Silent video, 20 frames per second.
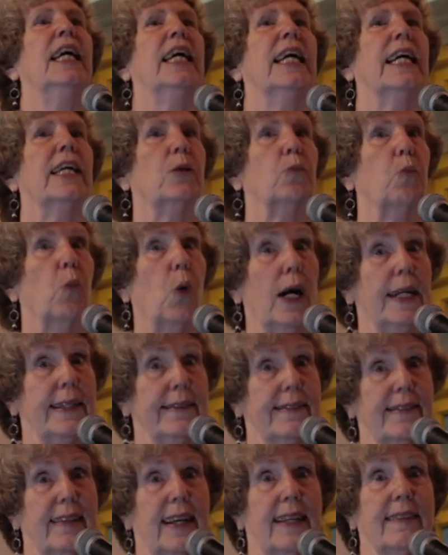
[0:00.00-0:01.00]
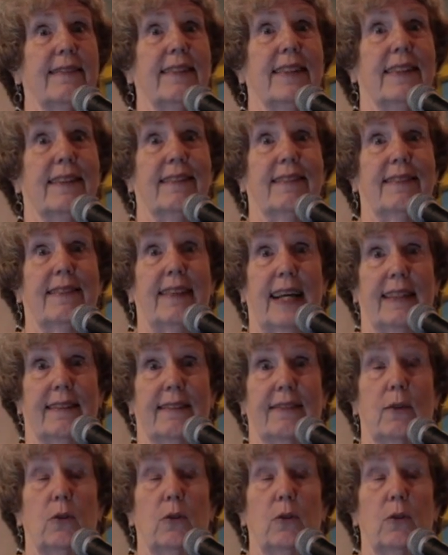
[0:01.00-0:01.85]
it was a success.